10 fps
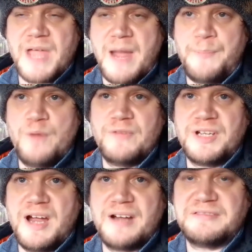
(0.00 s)
I bought the
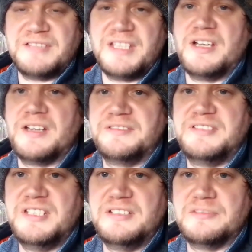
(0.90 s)
car sight
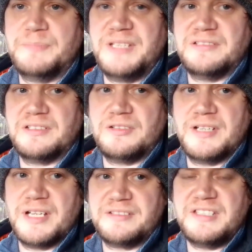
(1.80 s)
unseen, so
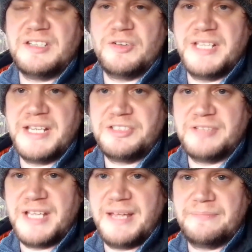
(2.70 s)
basically I'd seen it on the
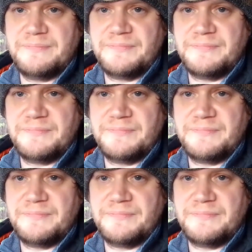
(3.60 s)
internet,